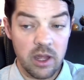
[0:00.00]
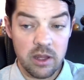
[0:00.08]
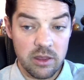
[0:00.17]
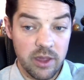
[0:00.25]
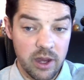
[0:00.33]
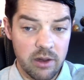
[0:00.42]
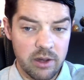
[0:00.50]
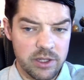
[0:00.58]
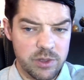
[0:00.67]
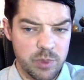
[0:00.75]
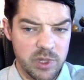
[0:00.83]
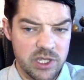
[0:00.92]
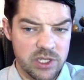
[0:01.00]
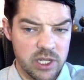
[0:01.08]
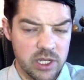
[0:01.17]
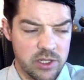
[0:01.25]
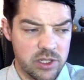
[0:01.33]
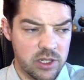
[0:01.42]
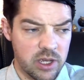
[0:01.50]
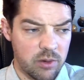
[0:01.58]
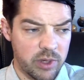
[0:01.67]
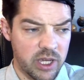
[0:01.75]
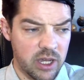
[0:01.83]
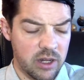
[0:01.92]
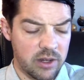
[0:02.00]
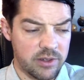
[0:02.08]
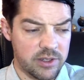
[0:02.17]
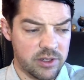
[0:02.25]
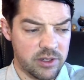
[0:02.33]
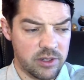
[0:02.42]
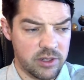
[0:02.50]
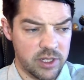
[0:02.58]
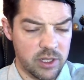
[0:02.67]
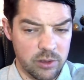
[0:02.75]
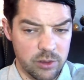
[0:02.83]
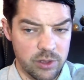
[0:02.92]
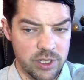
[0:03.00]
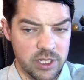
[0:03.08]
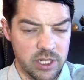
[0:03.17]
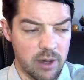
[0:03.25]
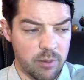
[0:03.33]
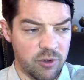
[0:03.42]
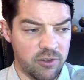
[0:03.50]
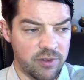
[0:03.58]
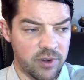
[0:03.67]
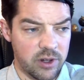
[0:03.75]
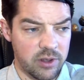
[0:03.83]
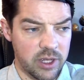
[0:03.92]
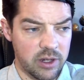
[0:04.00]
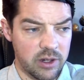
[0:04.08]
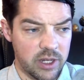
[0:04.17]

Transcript: There is b6. We kind of alluded to that move earlier.